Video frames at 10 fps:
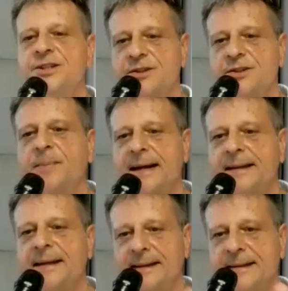
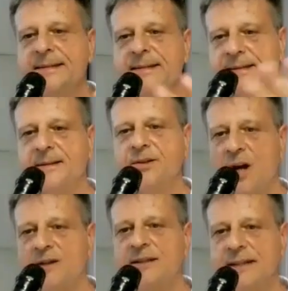suspecting this is a
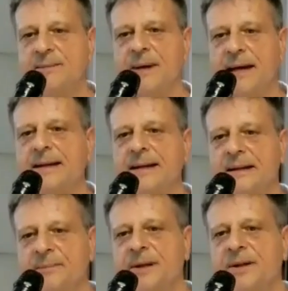toxin
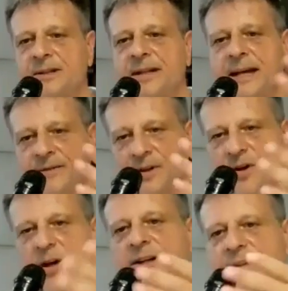practically, because we have a
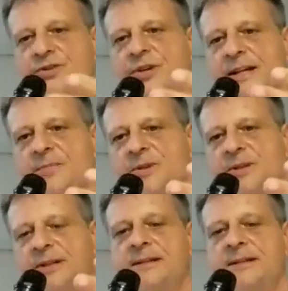coordinated transport